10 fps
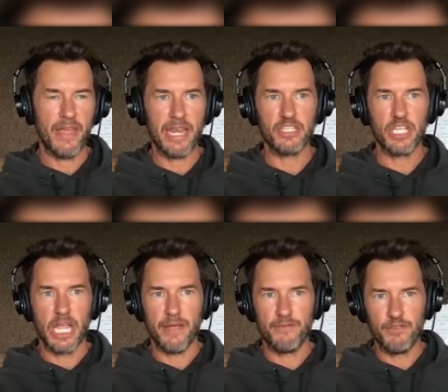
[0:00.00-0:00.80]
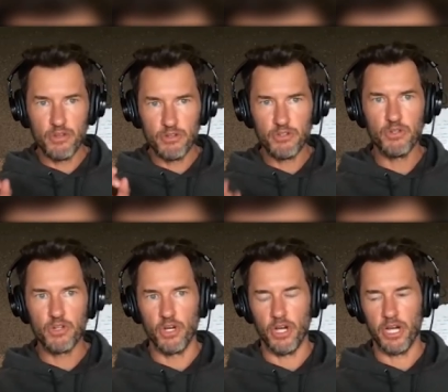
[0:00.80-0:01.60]
that is if you do
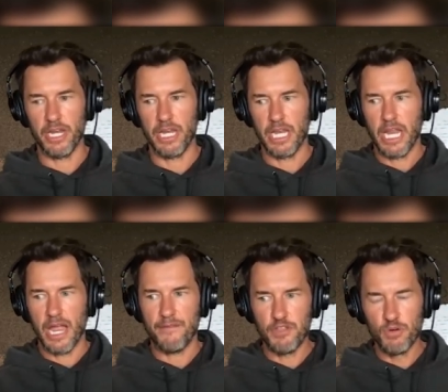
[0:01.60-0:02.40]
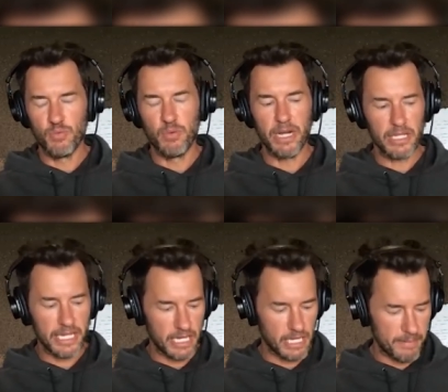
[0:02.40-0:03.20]
good, if you
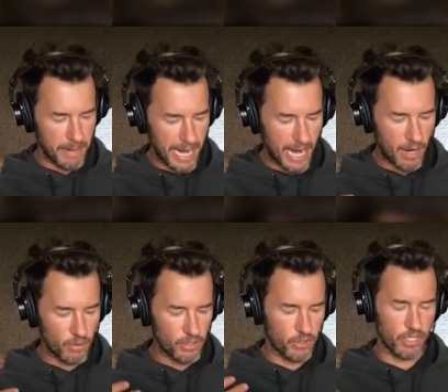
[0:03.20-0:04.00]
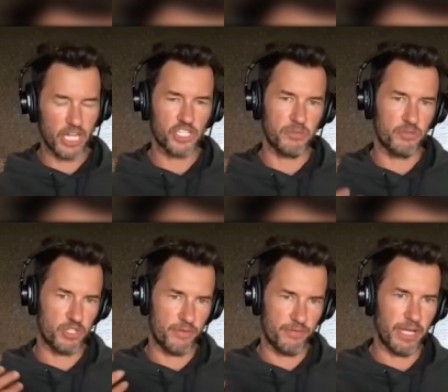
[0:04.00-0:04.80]
really empower your
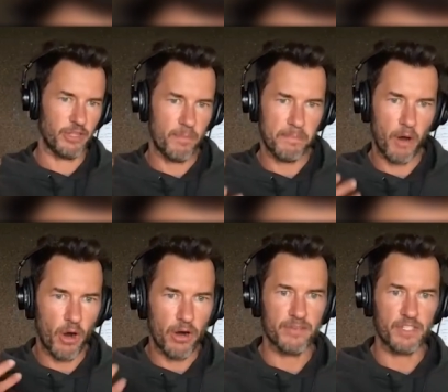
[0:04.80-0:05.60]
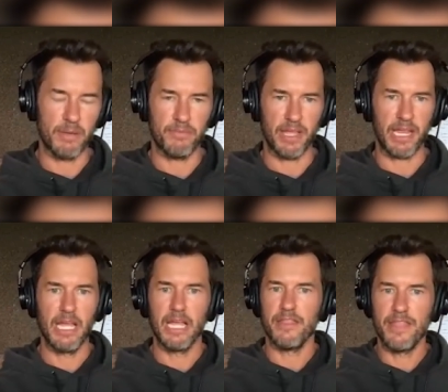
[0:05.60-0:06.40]
customers to feel like they're part of something,
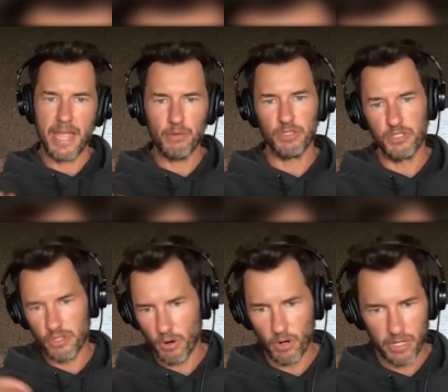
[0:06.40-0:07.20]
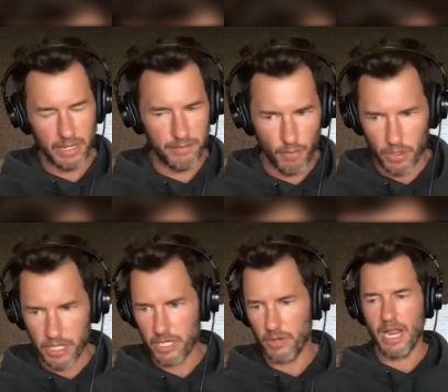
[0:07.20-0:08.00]
they will do the marketing for
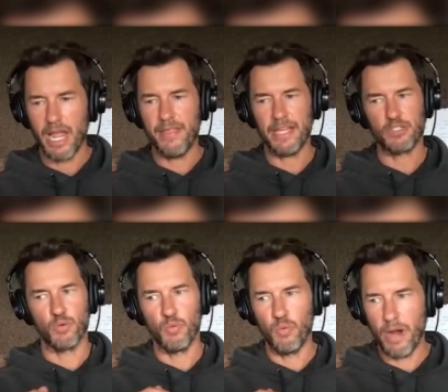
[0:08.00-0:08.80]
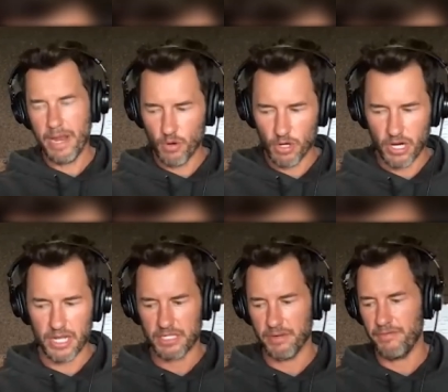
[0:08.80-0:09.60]
you. And that's way more
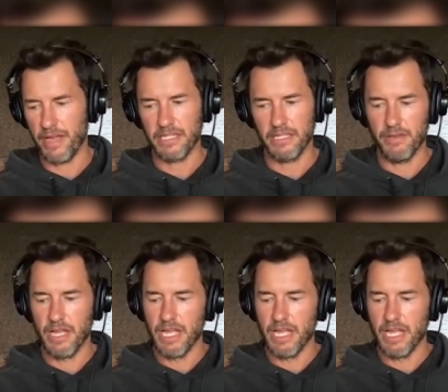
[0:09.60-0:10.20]
cost effective